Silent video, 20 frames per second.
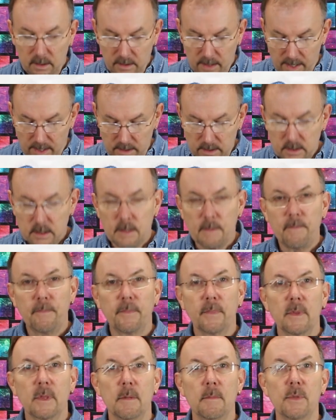Yes,
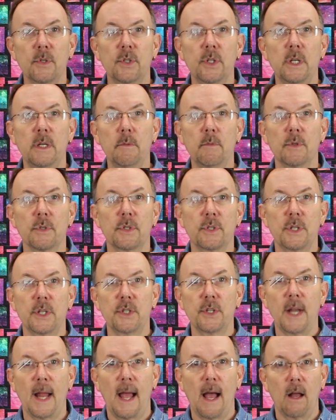the machine will
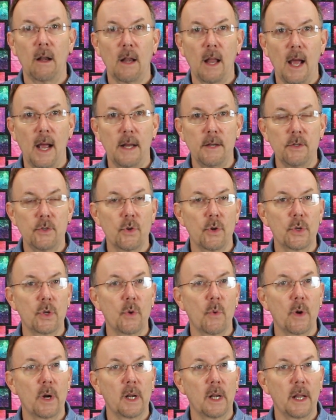stitch an outline showing
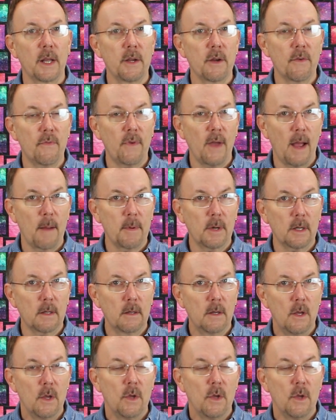you where to lay your fabric.